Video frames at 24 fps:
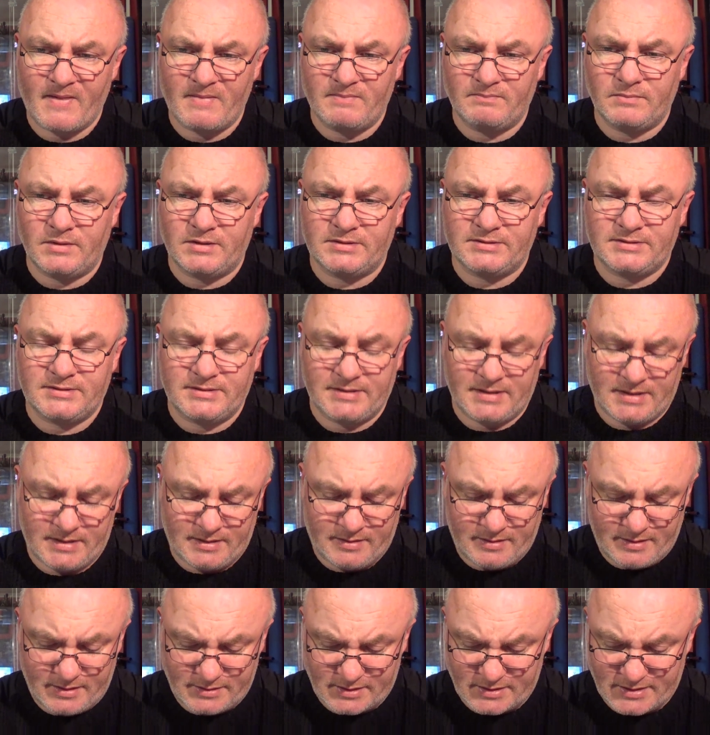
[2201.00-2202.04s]
But as
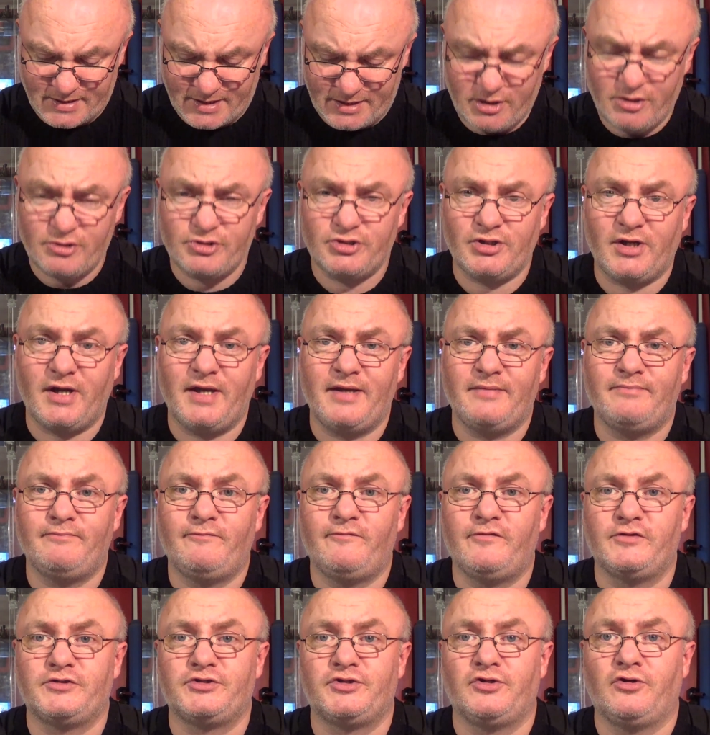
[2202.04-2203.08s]
I say, usually
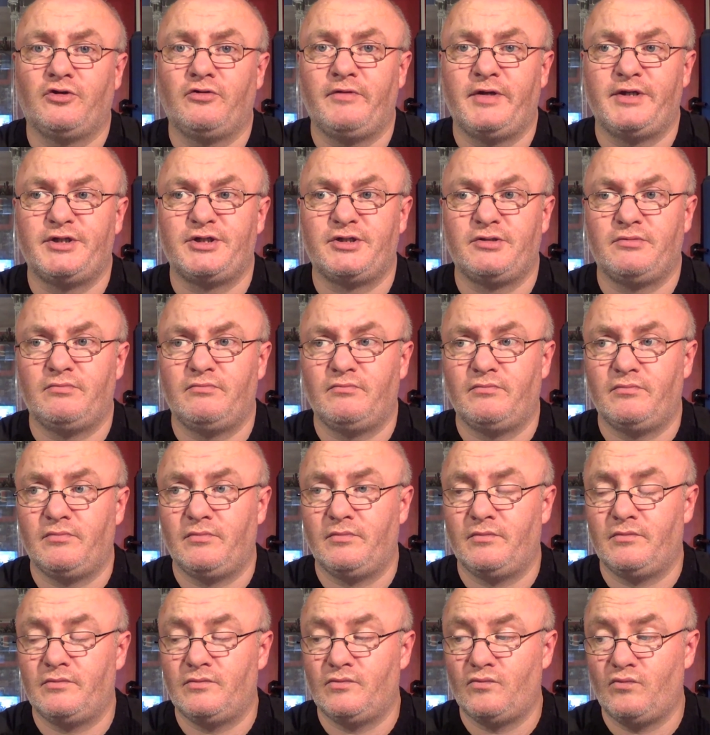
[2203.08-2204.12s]
for storage,
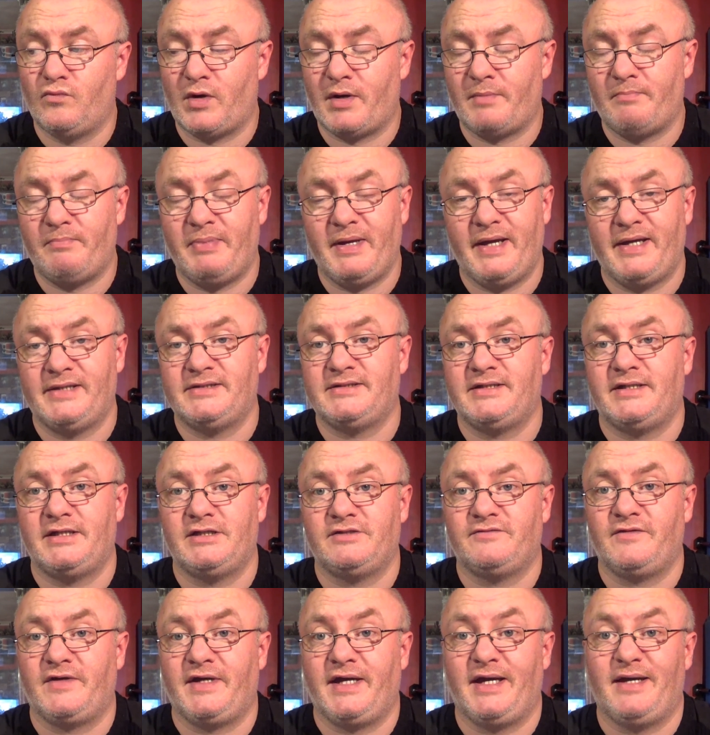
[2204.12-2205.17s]
what I'm painting is
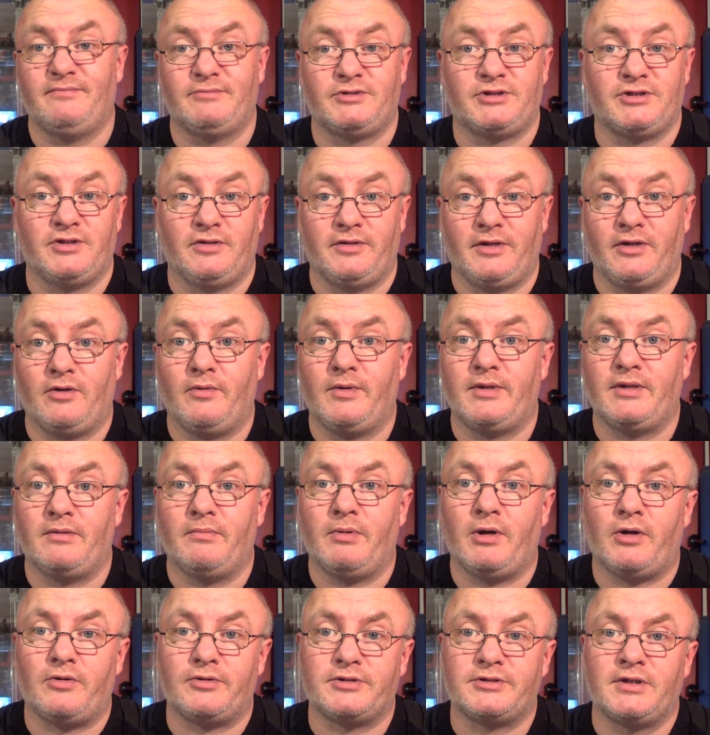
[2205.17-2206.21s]
for games, so they go in the
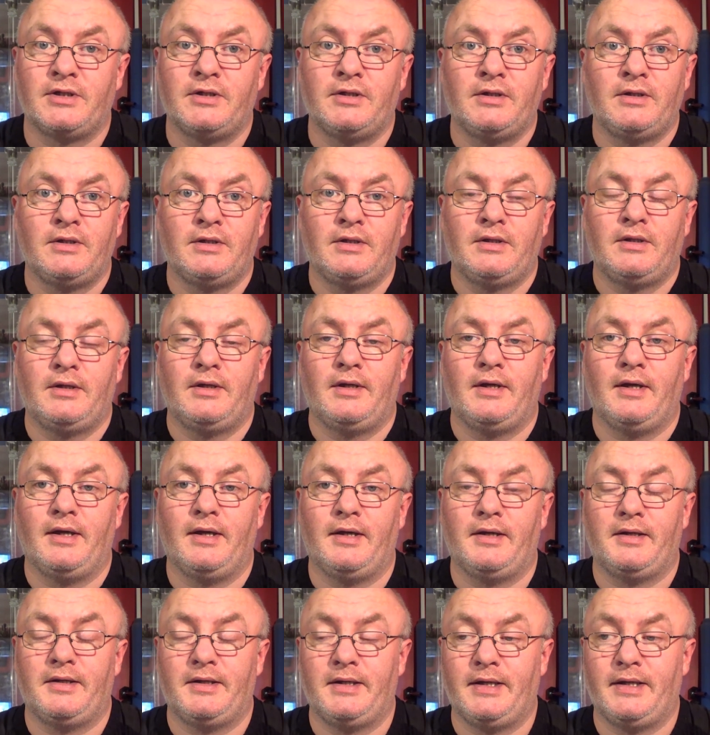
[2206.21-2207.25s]
box
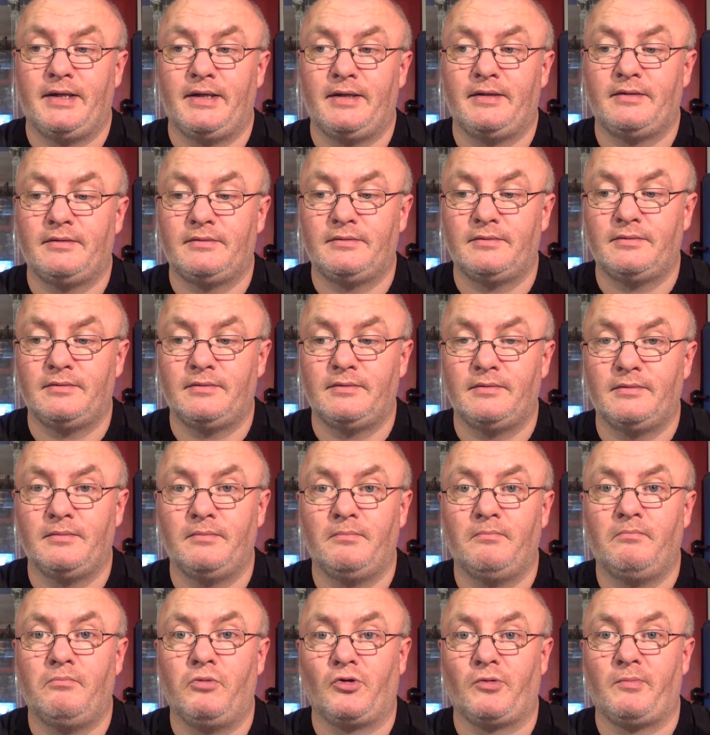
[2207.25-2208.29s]
and
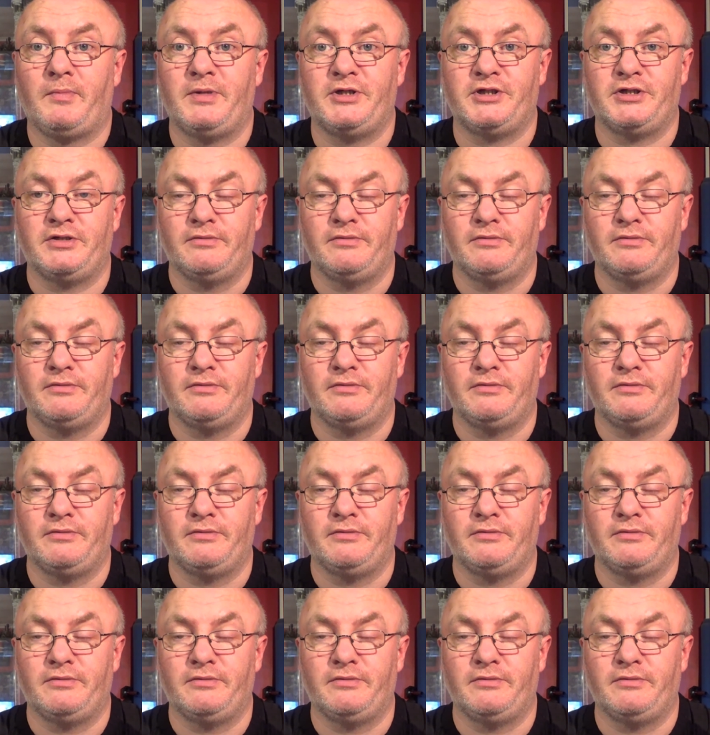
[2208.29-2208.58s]
put on my